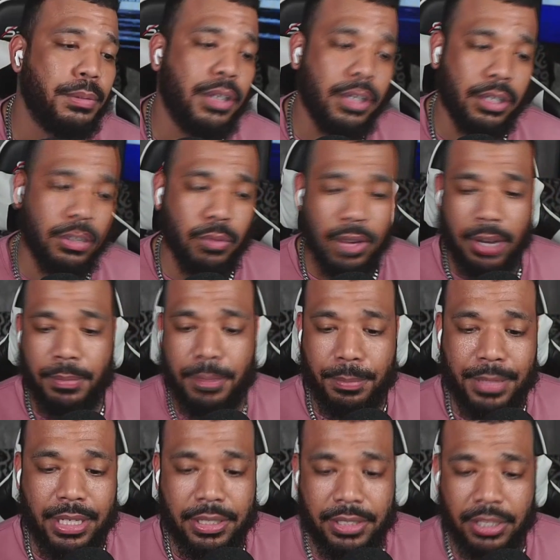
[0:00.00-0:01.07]
underwhelming
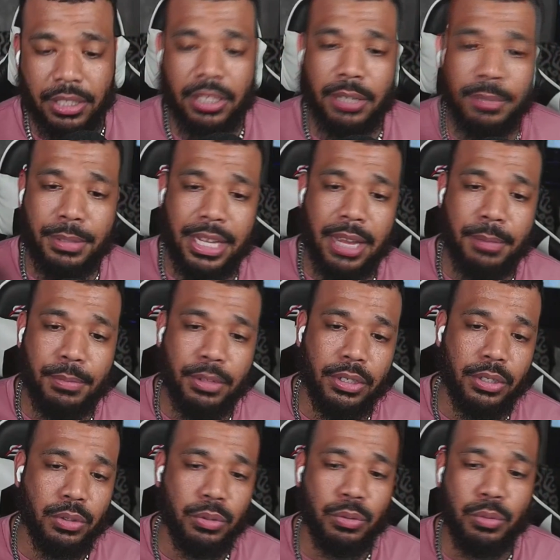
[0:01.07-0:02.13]
because they're going to be able to
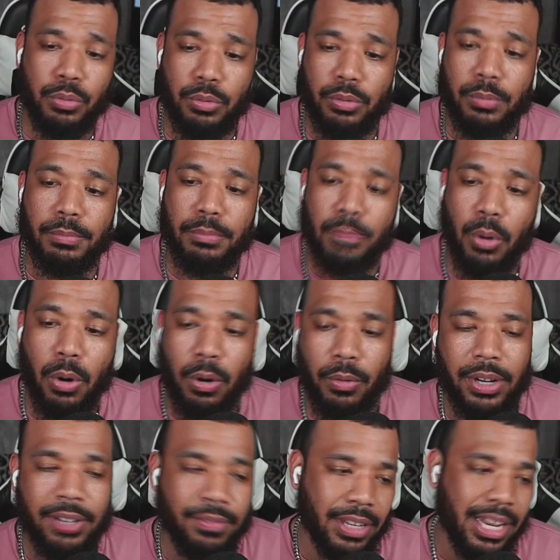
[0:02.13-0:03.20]
do more
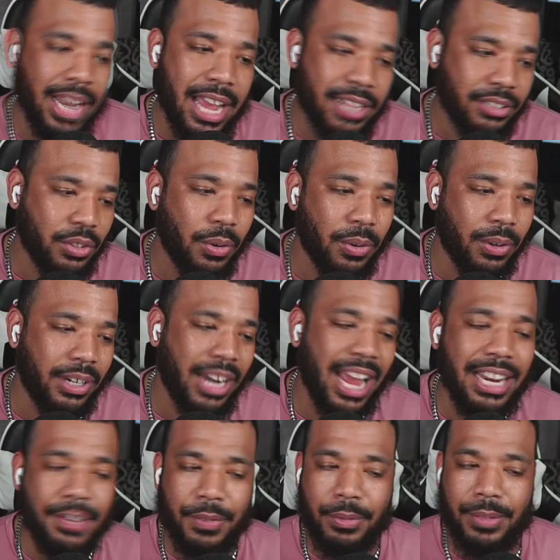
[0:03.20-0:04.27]
with less, or
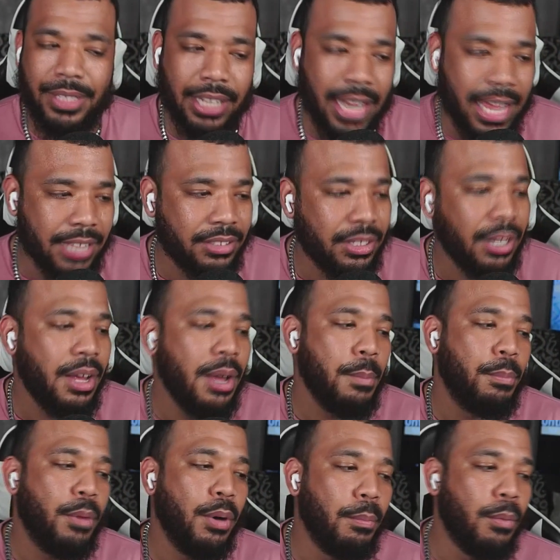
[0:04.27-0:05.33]
not even with less,
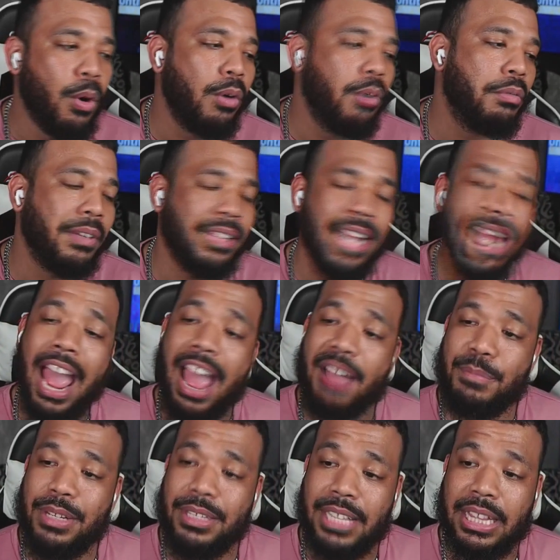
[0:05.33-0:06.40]
but more with what they
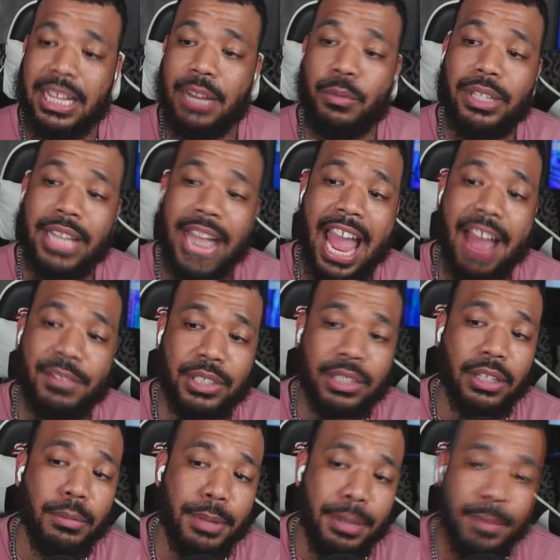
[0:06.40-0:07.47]
have, because I think what they have is a
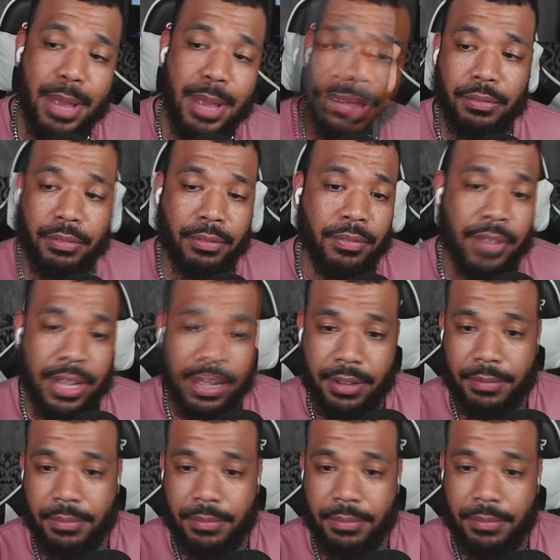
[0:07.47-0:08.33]
little bit better of a fit.